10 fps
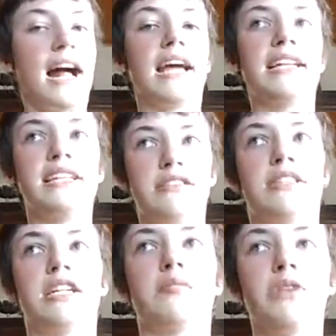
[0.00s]
I need
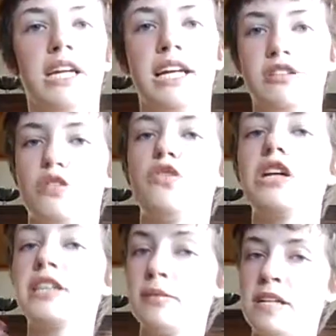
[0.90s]
to take a break and just
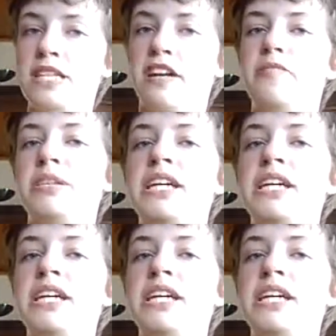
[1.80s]
focus on myself.